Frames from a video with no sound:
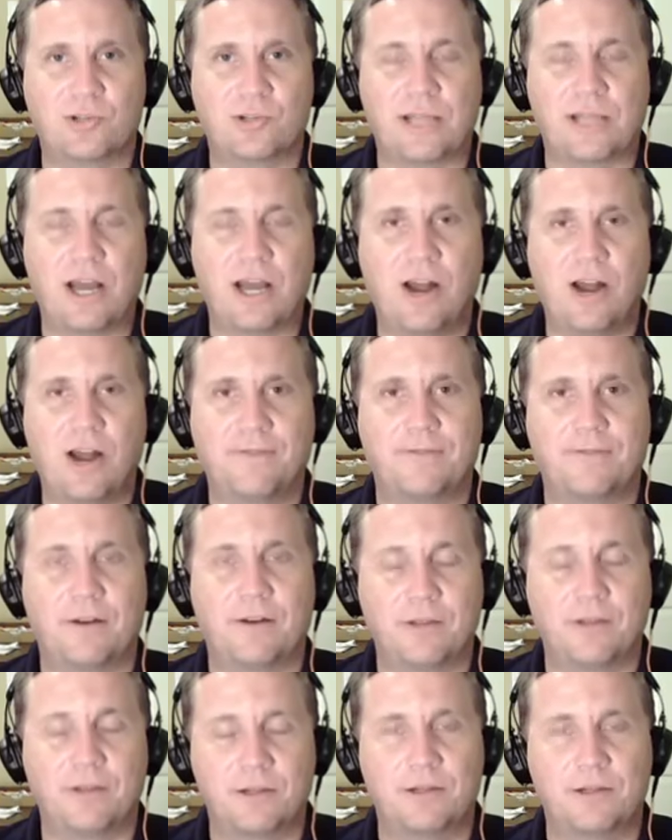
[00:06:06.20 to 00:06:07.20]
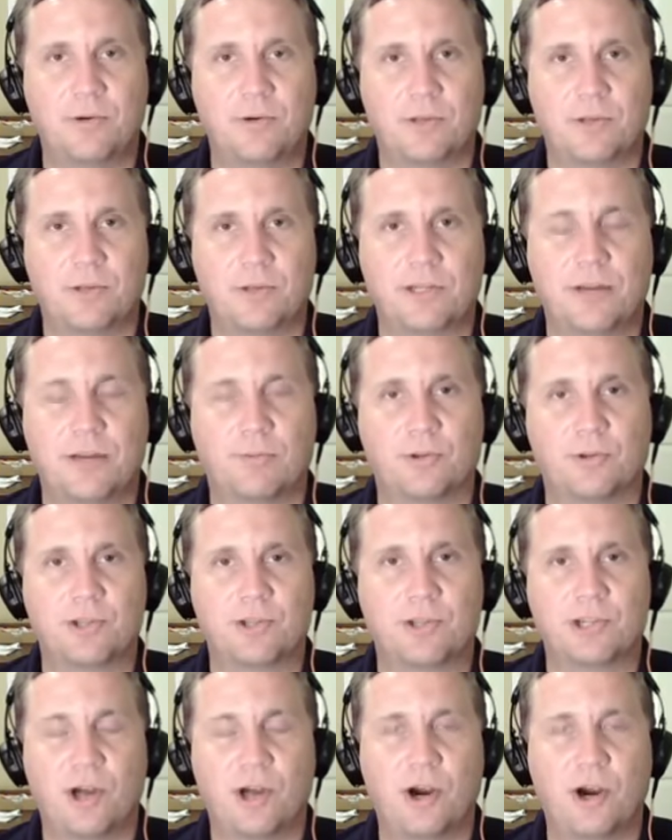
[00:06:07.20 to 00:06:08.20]
they got off to a stumbled
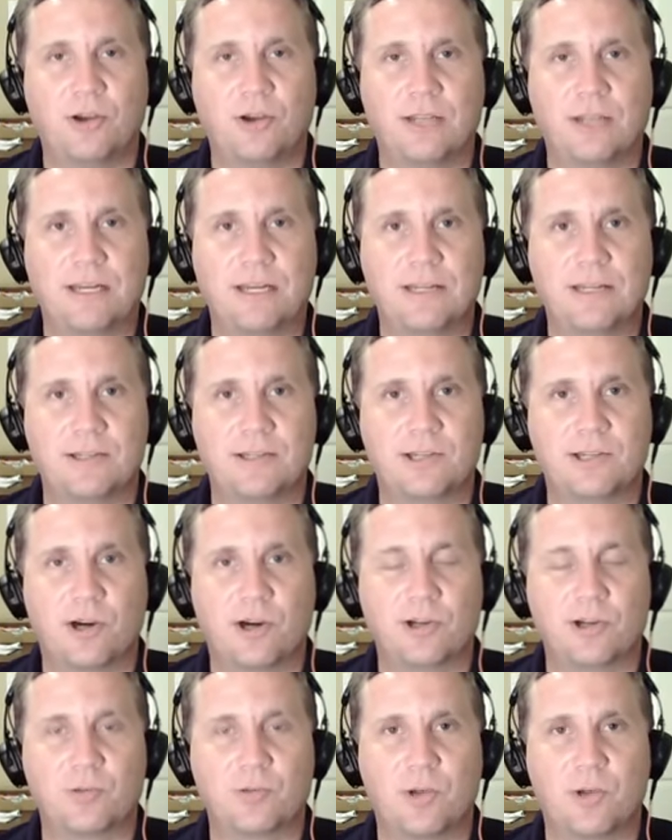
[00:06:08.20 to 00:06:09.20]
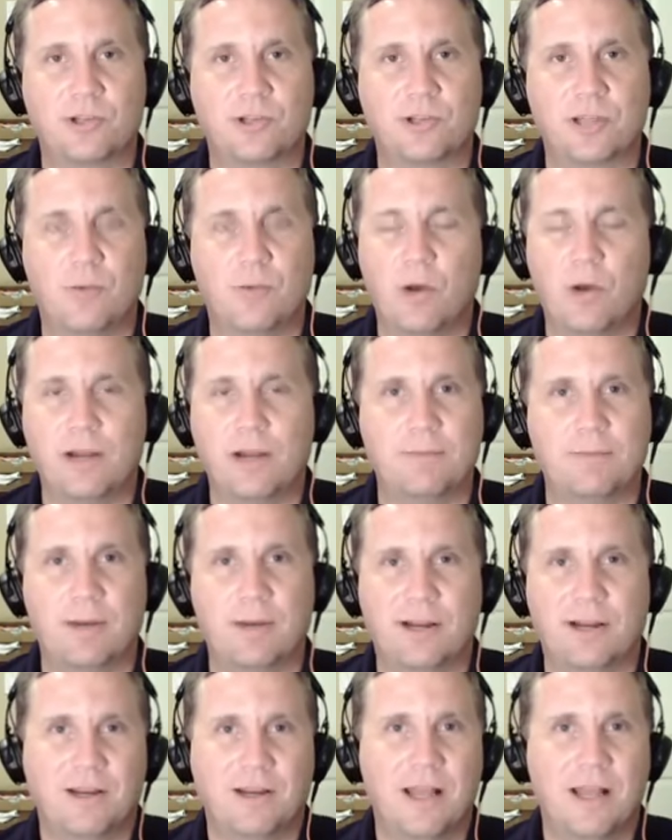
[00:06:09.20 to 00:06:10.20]
start. They didn't start as well as they wanted,
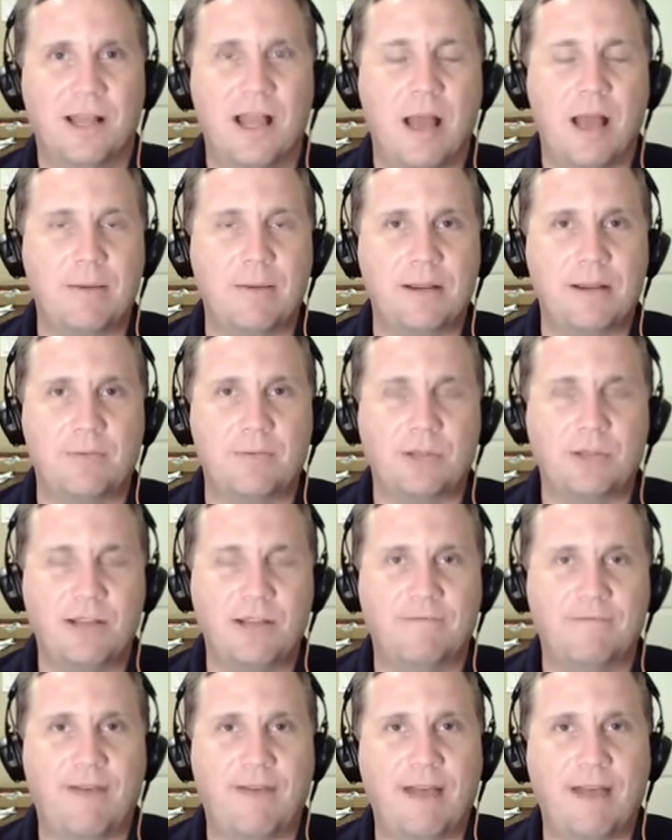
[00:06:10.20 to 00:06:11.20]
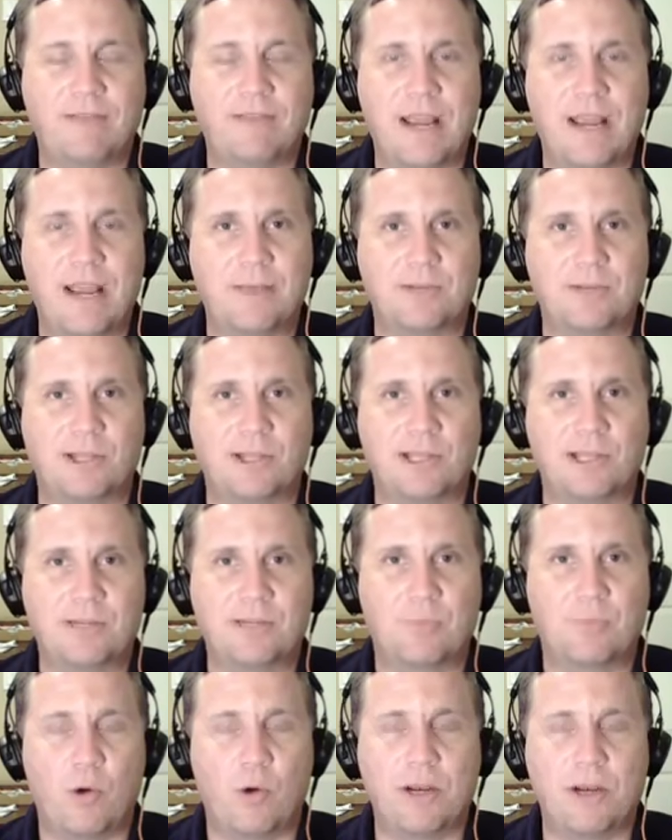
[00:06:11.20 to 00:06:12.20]
but I mean, within 5 games at this
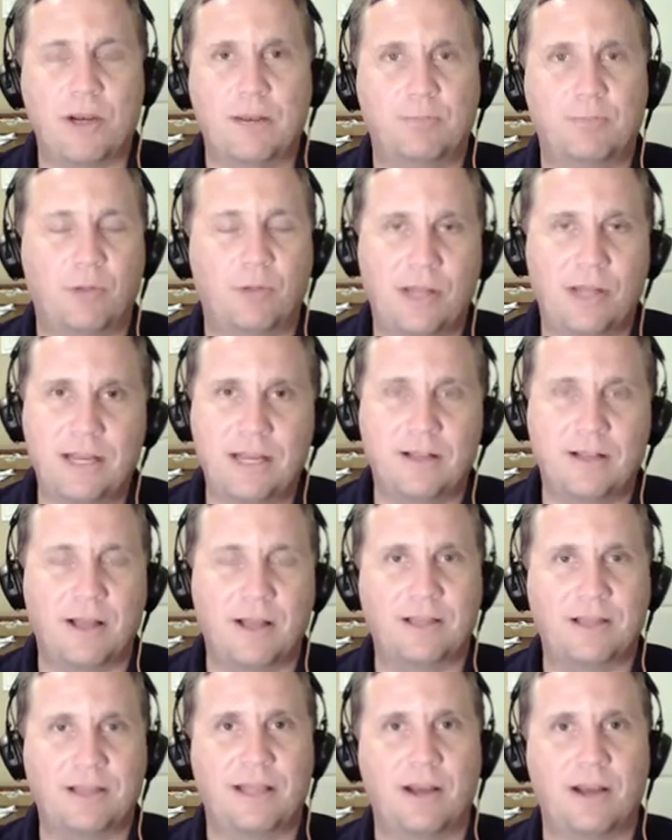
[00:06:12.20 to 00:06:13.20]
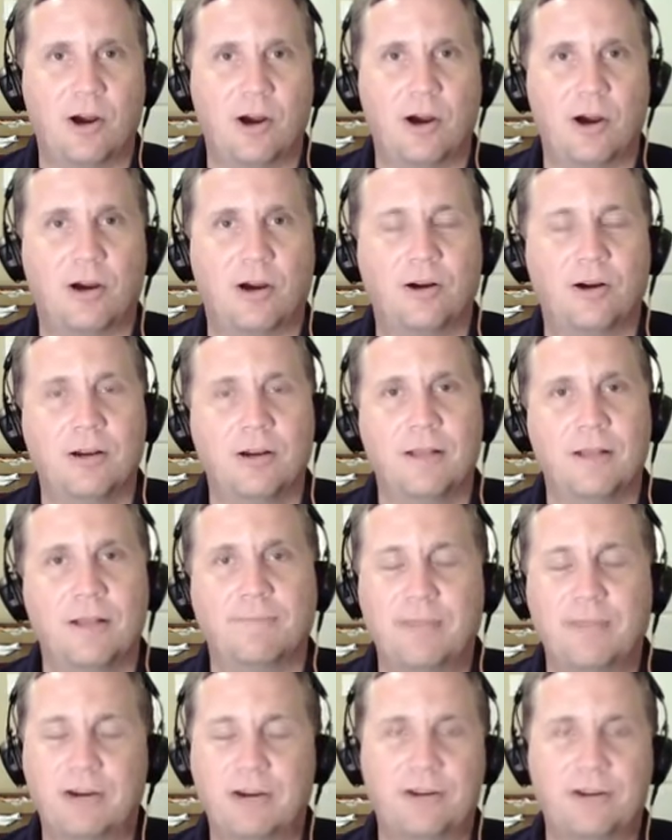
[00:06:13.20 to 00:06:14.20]
point and playing like they are,
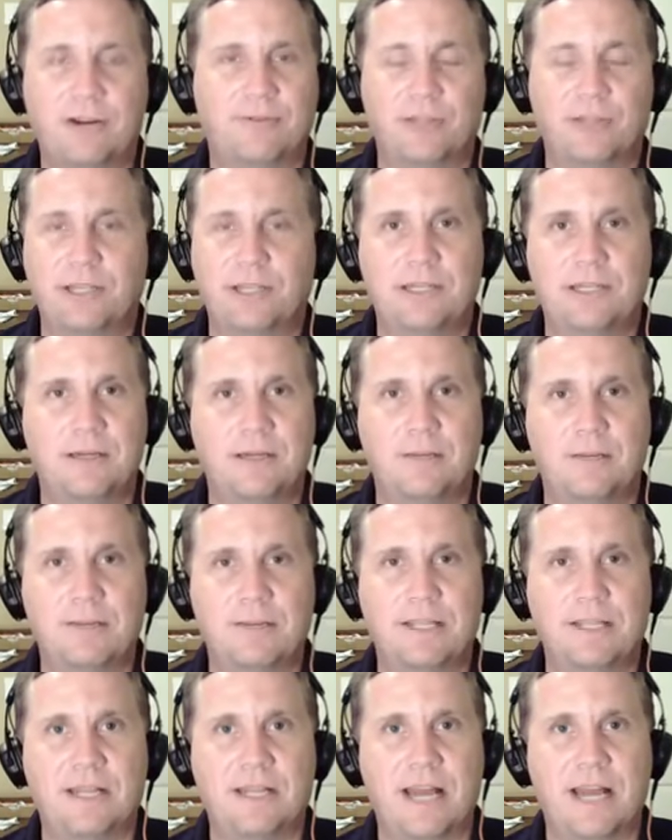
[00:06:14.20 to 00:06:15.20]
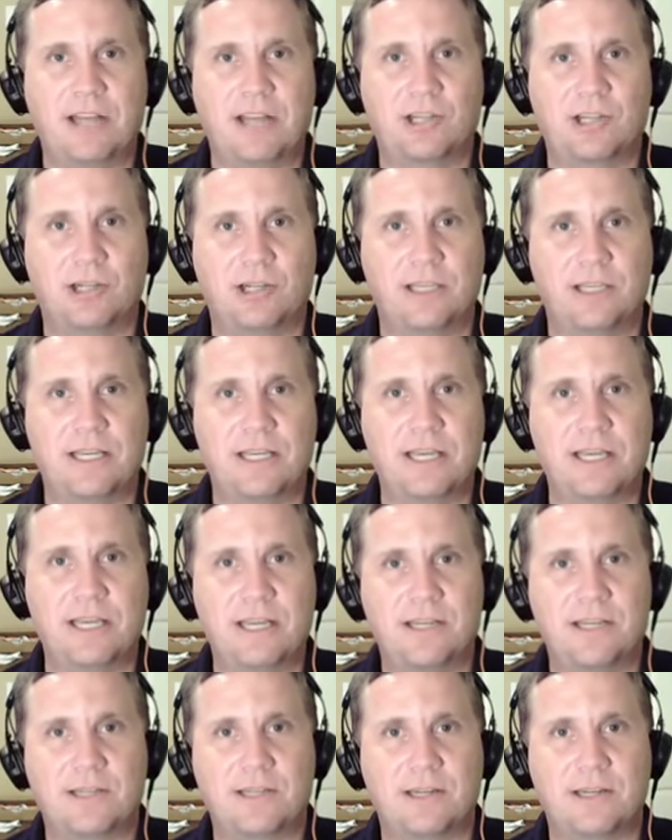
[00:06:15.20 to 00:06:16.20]
they're definitely the team to beat in the National
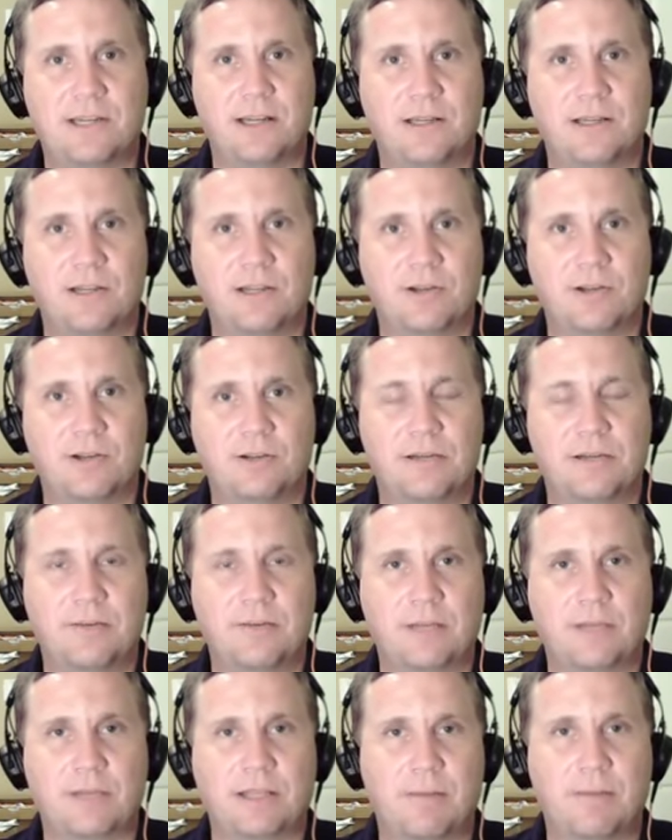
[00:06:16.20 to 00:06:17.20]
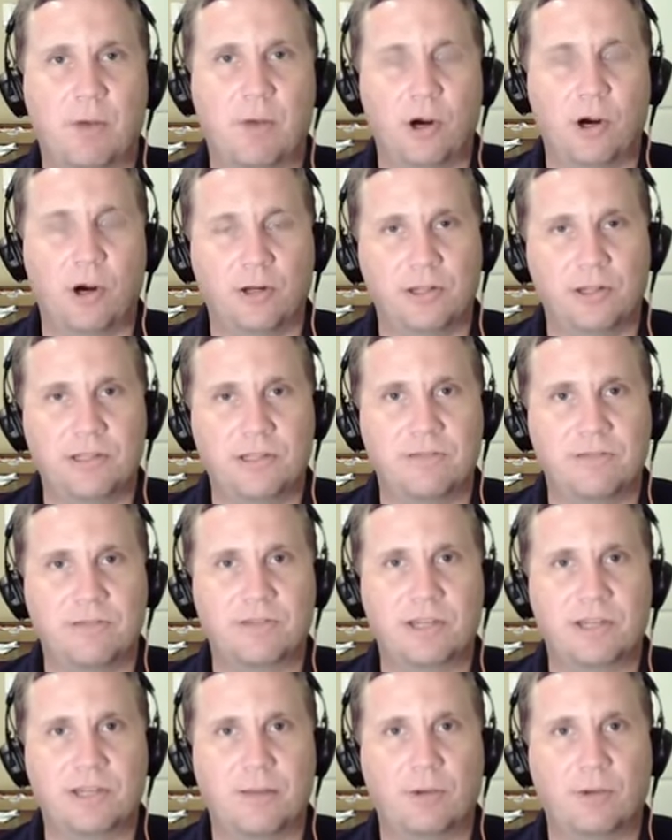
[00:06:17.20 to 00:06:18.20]
League East. Some teams like the Marlins have
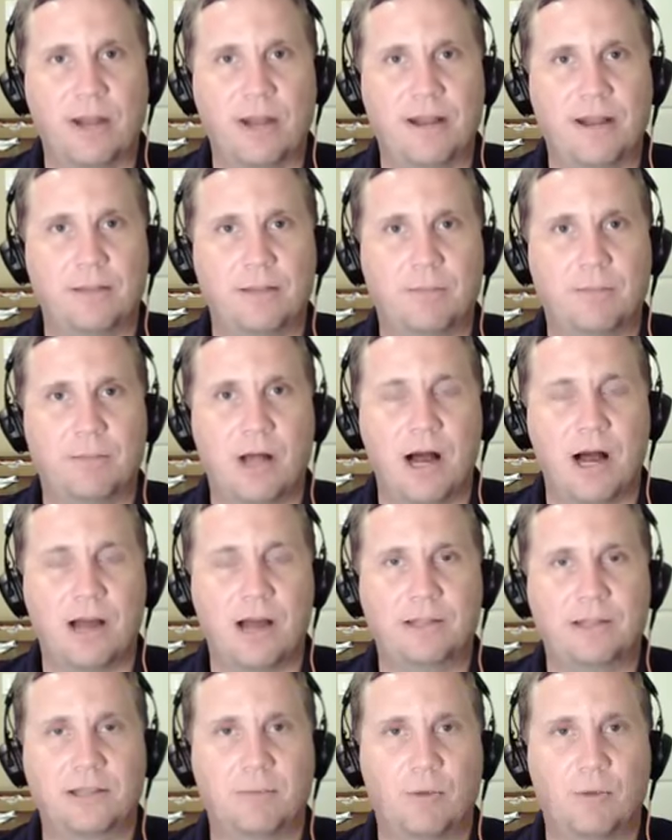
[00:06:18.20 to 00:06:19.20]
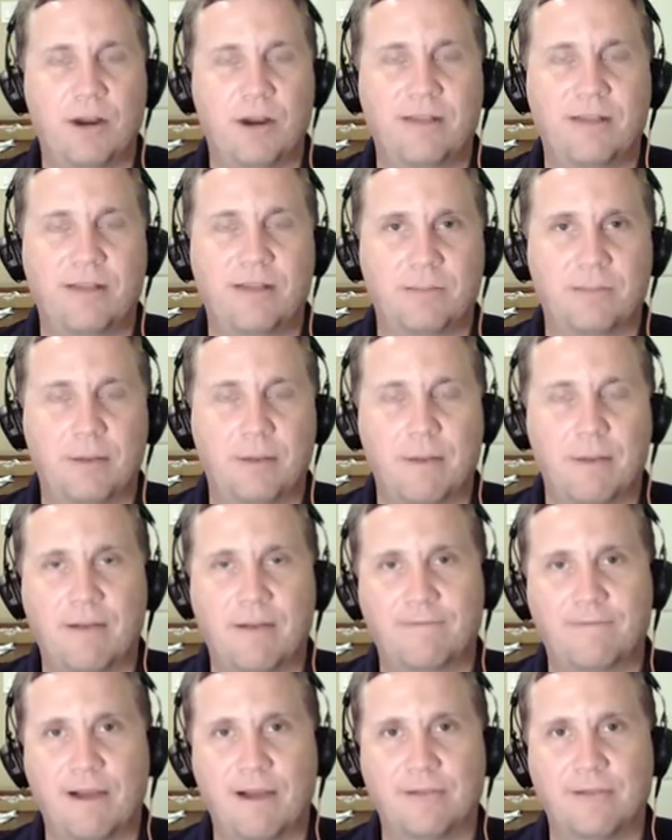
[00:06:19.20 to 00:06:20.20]
stumbled out of the block. The Braves have been
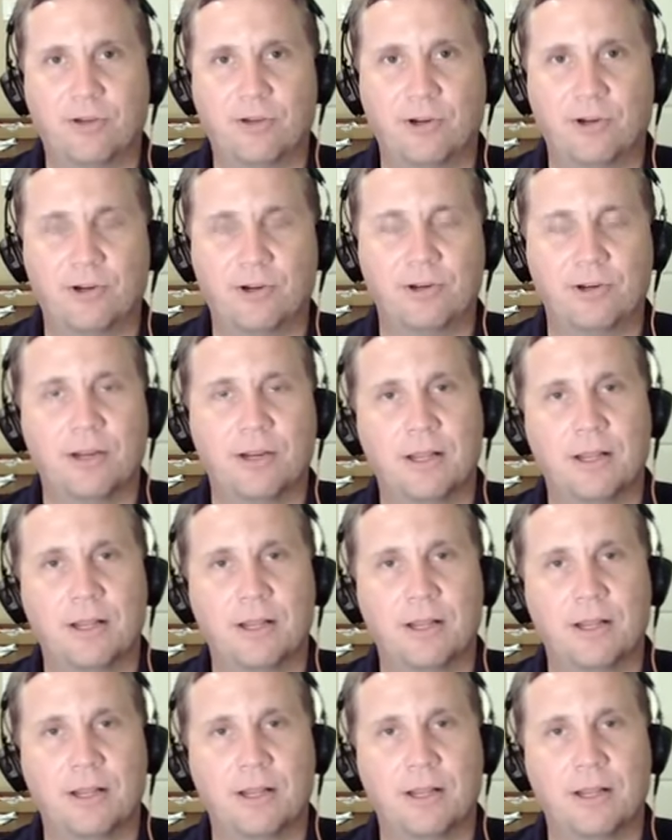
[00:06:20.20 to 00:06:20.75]
about 500,